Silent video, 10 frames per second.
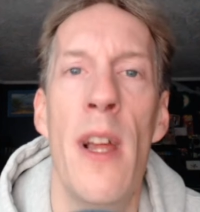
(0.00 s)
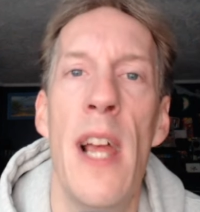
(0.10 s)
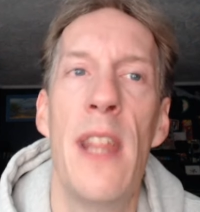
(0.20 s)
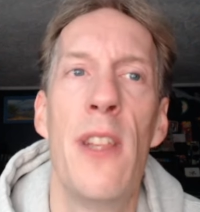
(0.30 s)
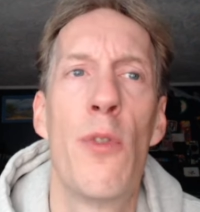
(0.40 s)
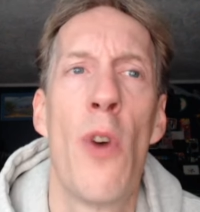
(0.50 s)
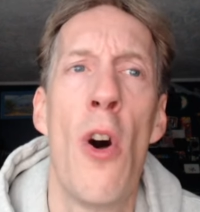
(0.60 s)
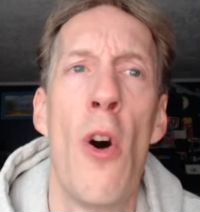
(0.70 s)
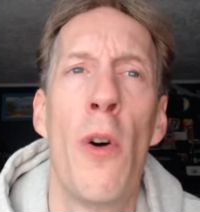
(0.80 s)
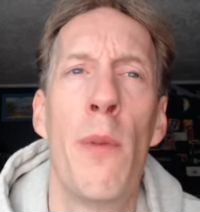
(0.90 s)
And these will
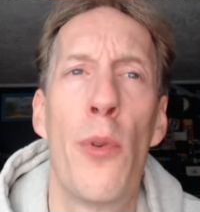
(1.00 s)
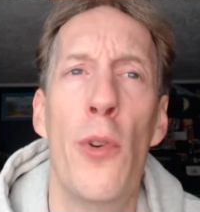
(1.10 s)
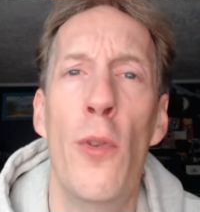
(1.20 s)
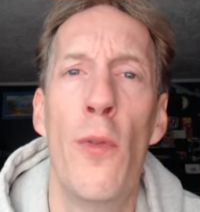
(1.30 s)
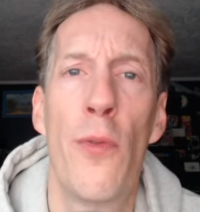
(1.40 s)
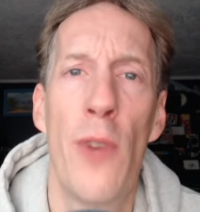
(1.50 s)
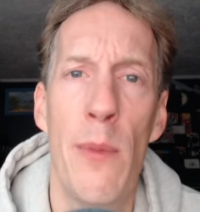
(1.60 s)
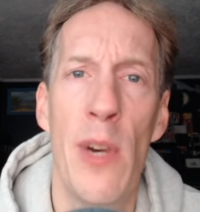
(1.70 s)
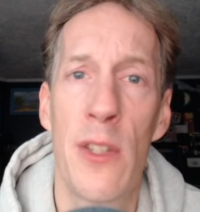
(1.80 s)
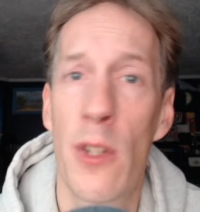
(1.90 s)
all improve frame
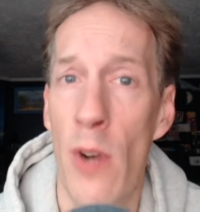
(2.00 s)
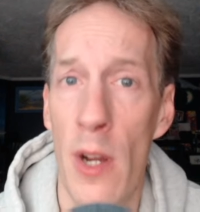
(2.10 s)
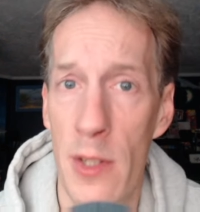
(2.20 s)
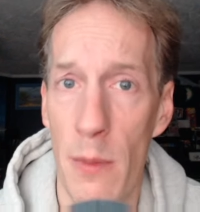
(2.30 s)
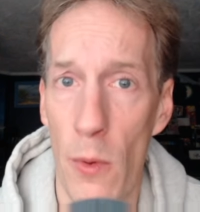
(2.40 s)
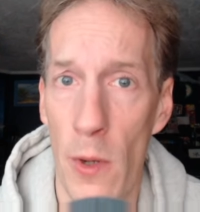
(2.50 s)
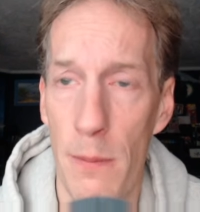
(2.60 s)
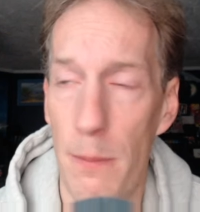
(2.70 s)
rates across the board.